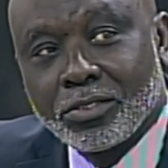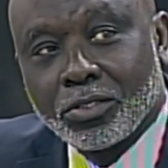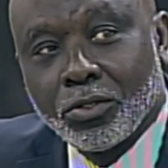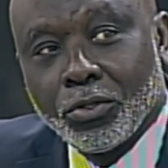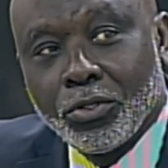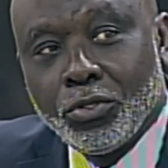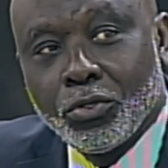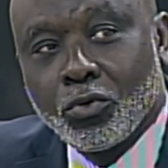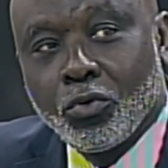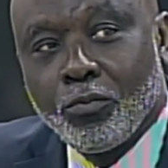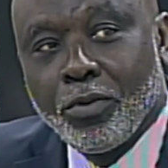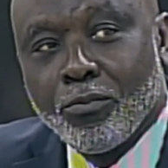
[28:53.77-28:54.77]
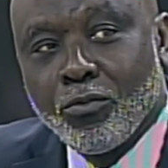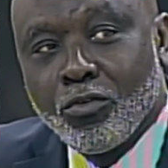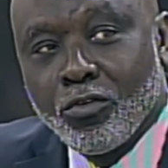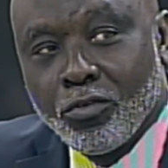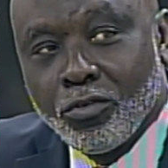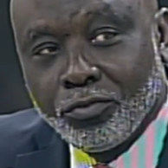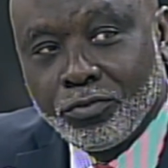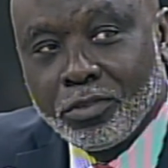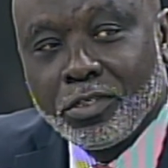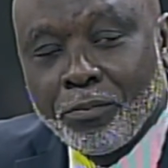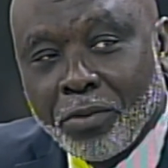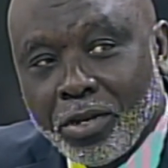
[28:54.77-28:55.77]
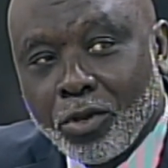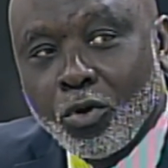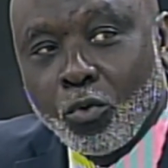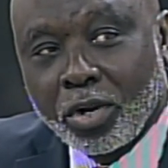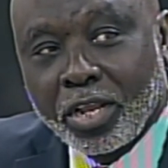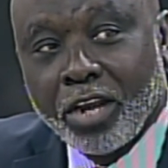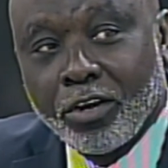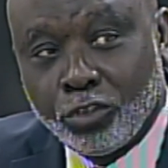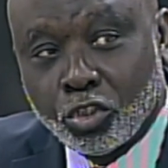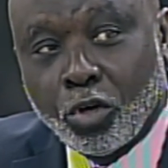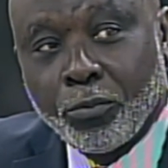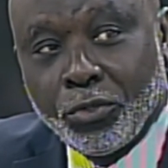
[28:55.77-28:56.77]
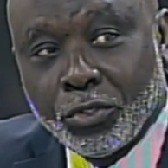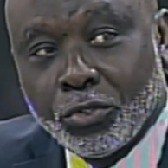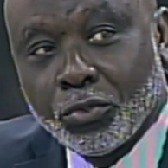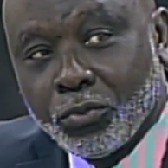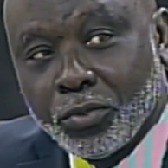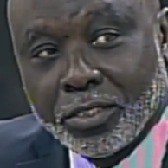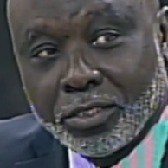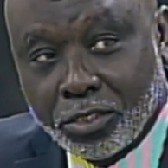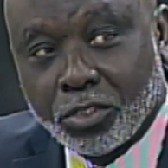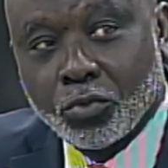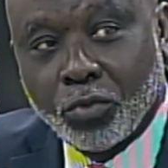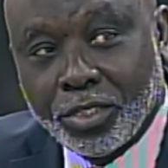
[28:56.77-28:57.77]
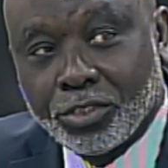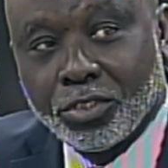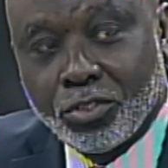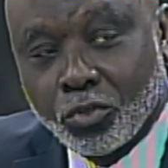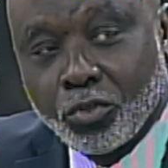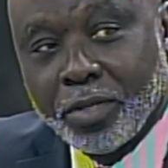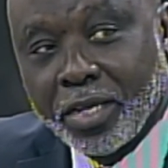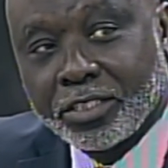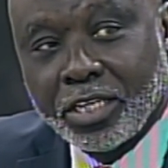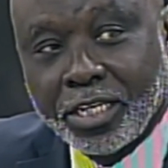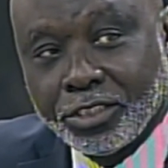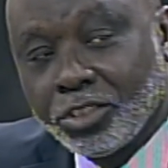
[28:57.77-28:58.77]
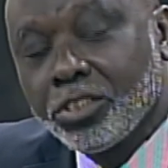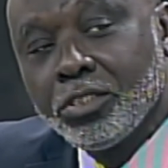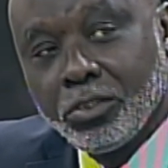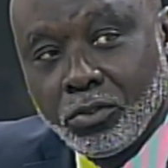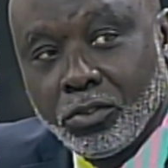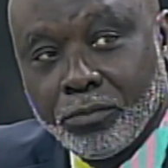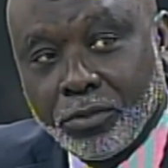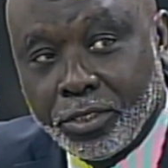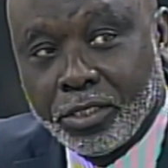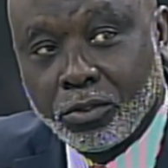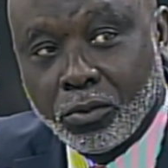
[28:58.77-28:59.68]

So you could be moved depending on what kind of job you do and the situation, you could be attached to the Marine